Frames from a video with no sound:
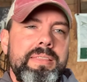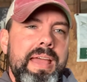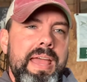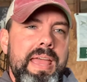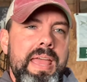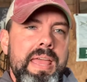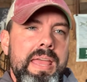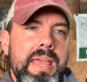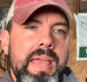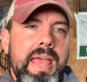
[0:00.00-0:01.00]
that
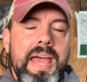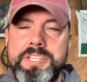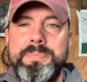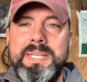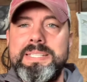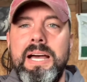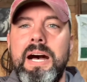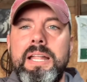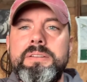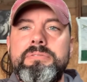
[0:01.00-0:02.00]
has been
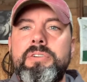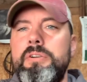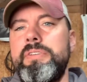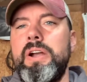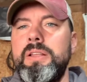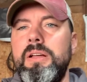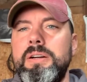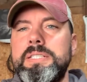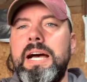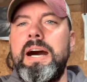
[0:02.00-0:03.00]
done for a very
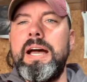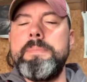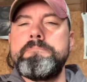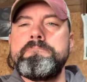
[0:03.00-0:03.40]
long time.